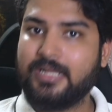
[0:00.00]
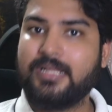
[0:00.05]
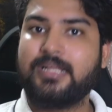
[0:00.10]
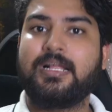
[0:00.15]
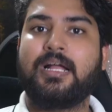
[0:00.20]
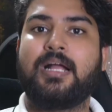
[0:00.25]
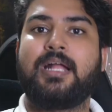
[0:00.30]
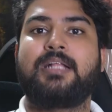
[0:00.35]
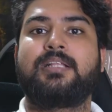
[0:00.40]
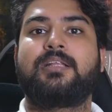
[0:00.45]

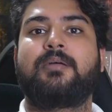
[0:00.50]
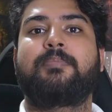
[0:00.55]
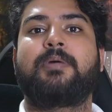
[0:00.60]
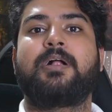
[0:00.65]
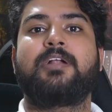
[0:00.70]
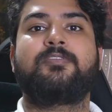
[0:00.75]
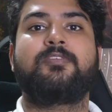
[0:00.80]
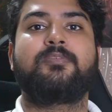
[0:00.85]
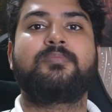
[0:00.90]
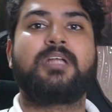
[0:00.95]
And apart
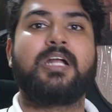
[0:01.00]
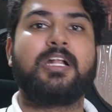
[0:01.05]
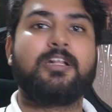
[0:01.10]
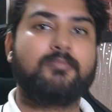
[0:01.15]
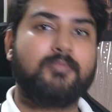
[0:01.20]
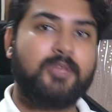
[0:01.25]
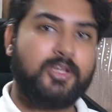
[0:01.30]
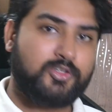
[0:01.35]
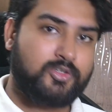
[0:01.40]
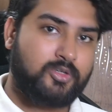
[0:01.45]
from that, make
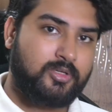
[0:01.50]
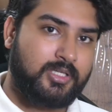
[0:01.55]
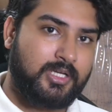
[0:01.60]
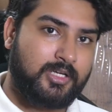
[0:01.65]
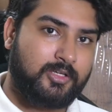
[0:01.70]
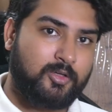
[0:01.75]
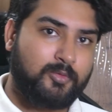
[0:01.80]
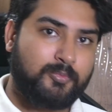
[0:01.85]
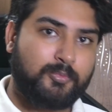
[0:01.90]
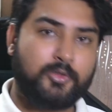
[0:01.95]
sure that you're
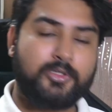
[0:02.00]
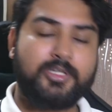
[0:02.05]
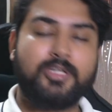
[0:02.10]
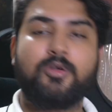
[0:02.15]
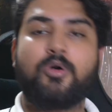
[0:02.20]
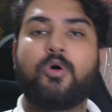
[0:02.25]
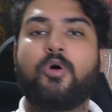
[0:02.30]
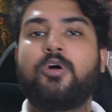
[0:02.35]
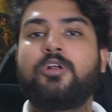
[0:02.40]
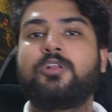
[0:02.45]
putting
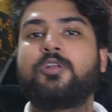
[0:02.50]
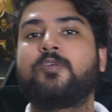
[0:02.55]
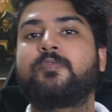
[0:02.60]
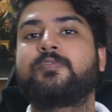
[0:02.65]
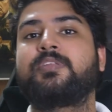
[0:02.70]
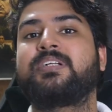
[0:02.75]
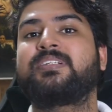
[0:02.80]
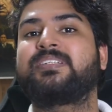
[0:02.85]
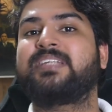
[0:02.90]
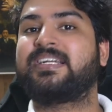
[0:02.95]
all of the
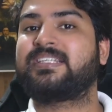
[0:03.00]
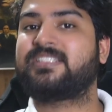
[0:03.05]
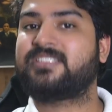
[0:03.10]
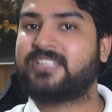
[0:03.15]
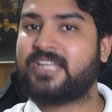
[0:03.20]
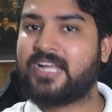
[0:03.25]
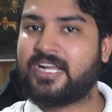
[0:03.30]
tech stacks,